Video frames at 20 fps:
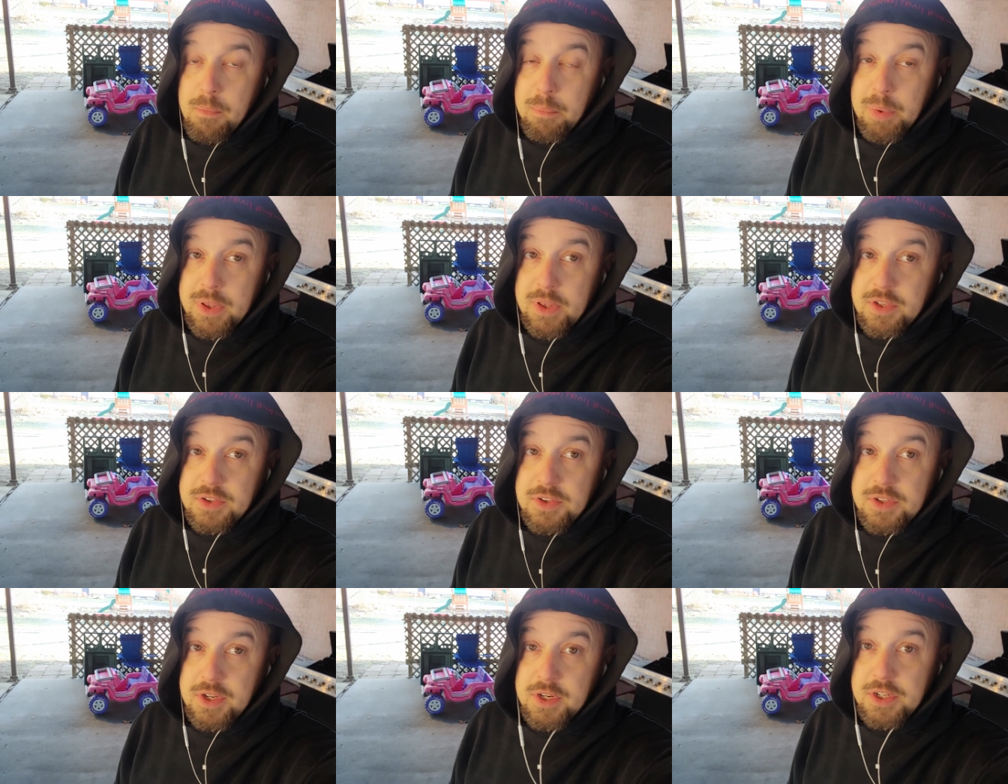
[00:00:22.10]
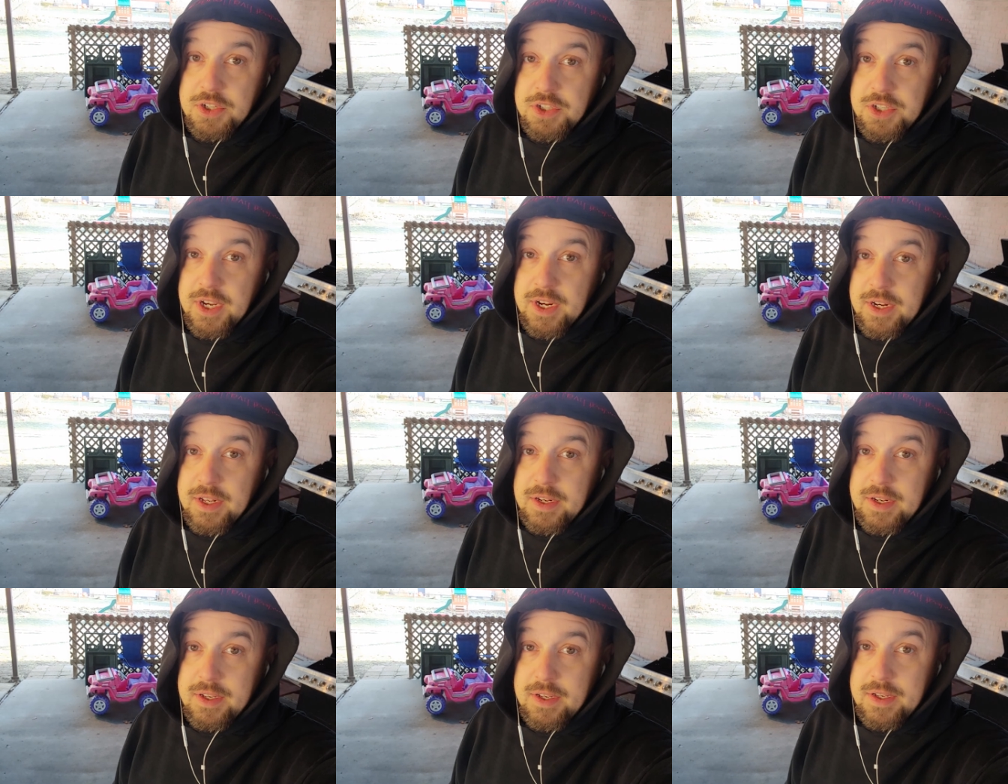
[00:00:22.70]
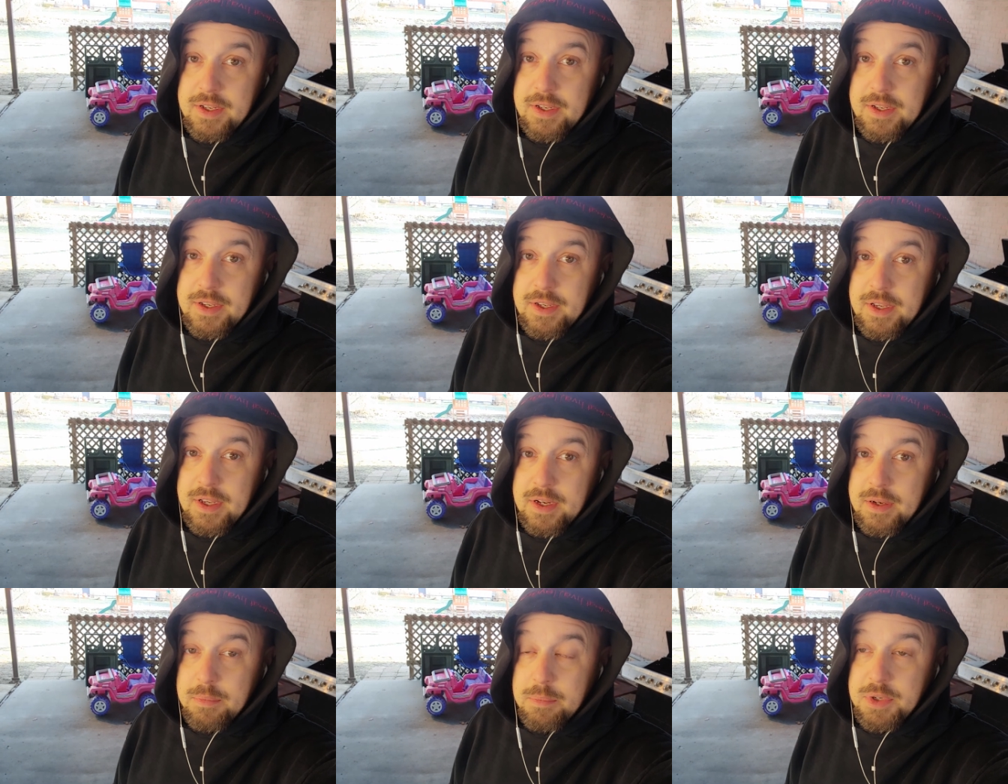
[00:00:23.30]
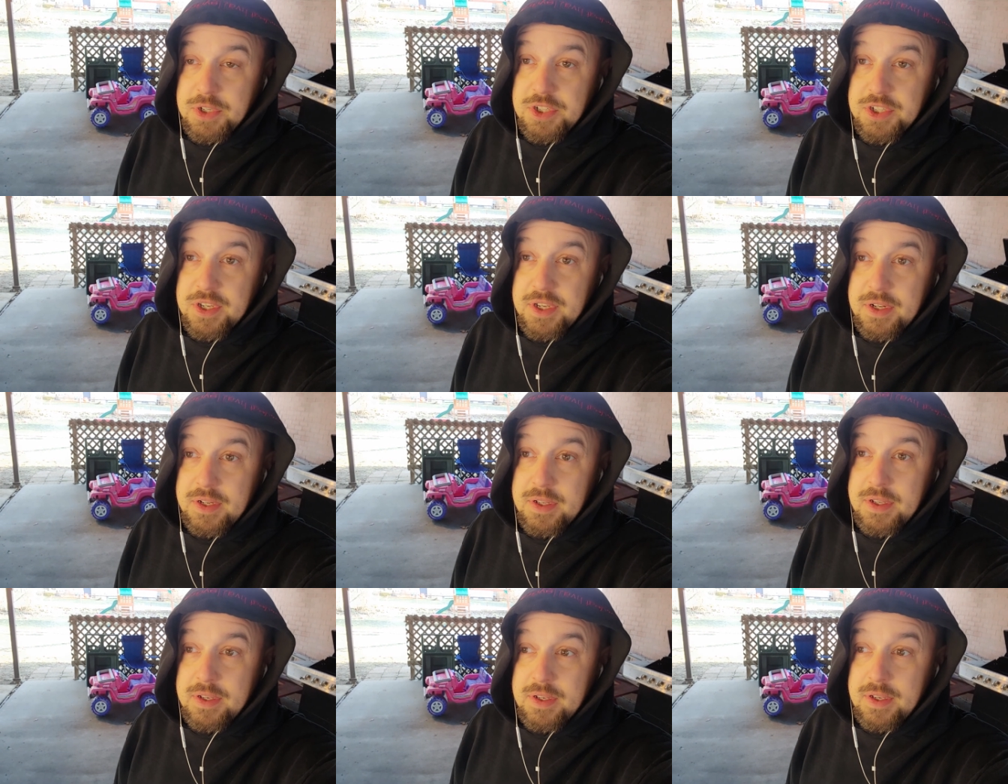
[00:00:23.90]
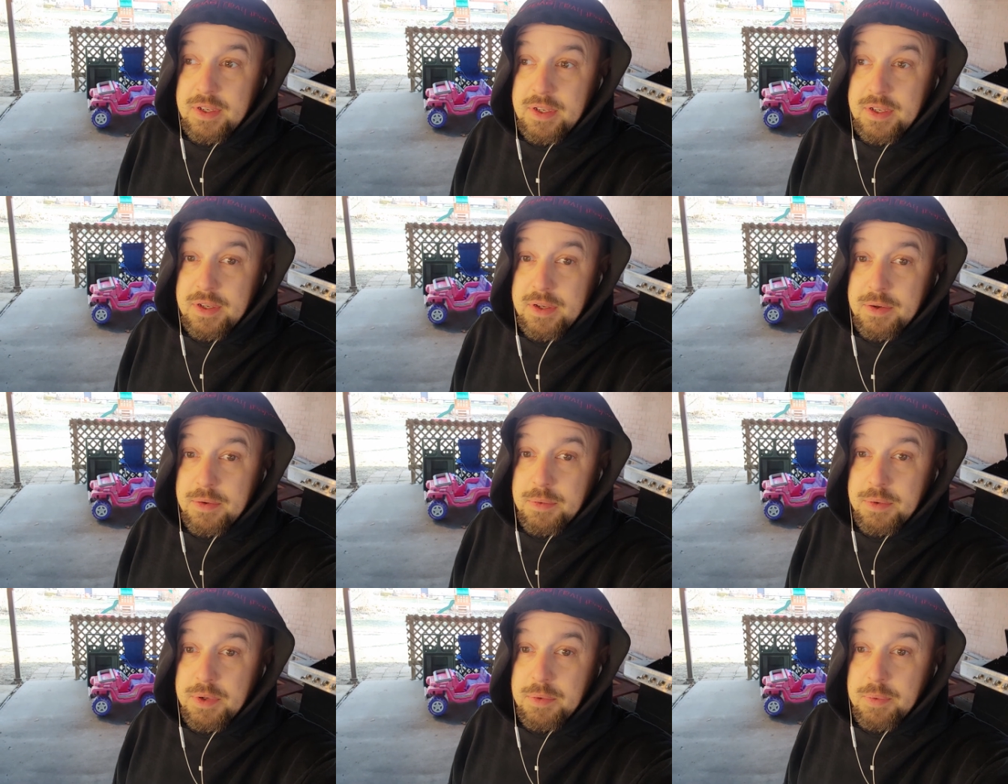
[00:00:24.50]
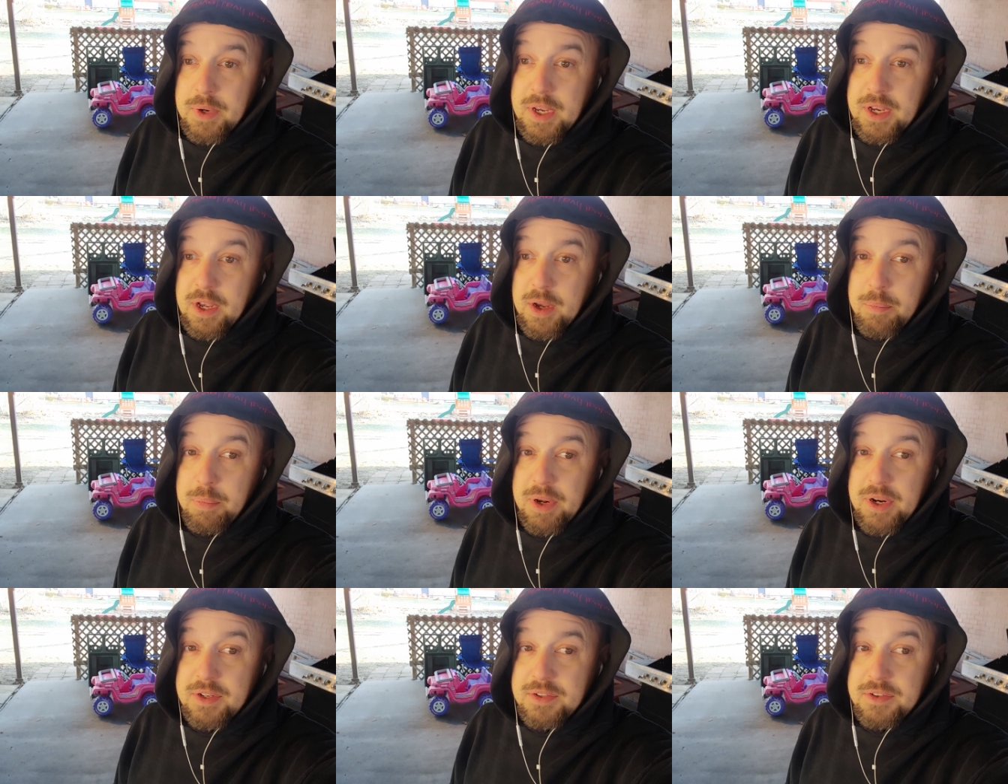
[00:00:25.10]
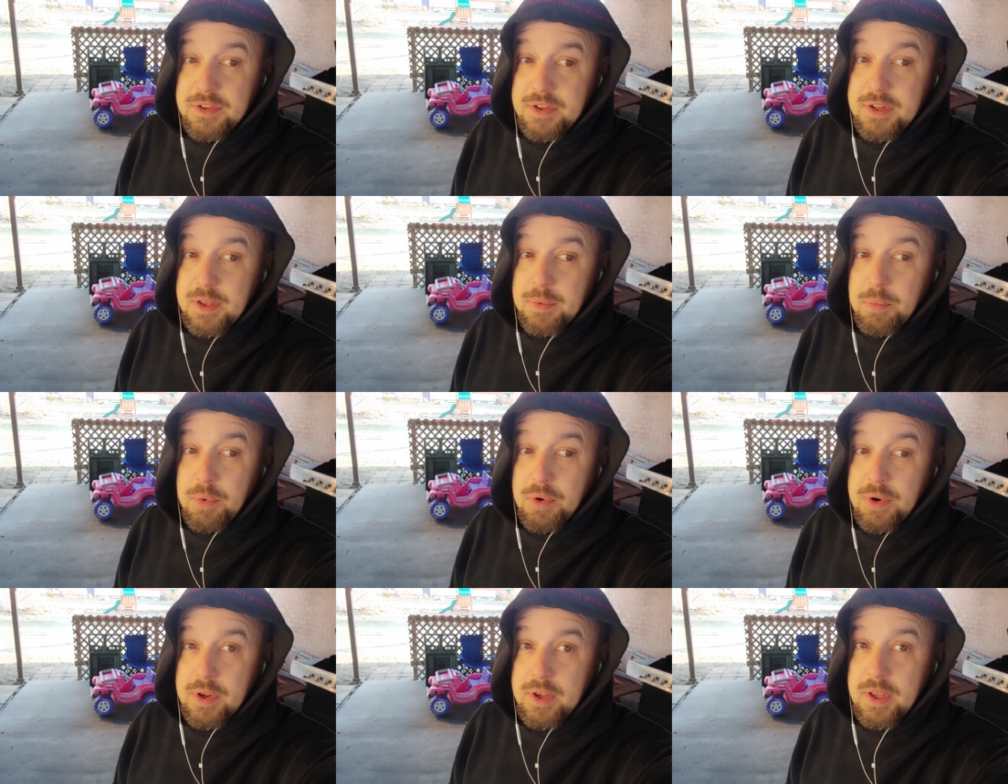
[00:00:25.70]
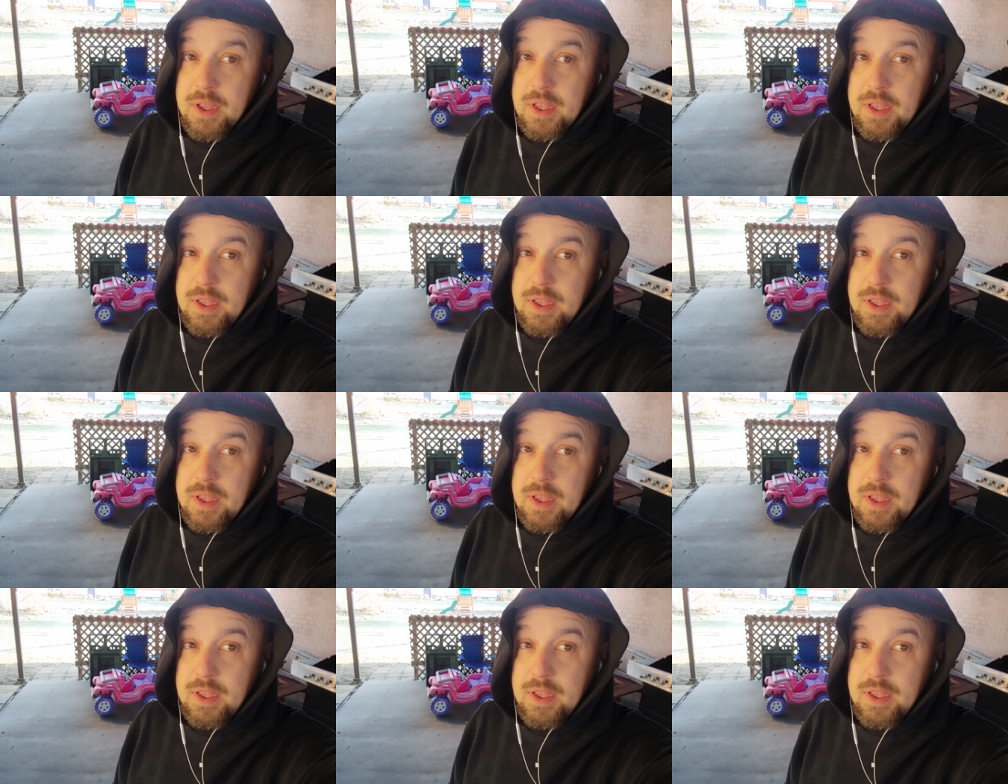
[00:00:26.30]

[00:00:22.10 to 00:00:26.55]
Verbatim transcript: but the sun is shining. And in Michigan, when you wake up on a Sunday morning,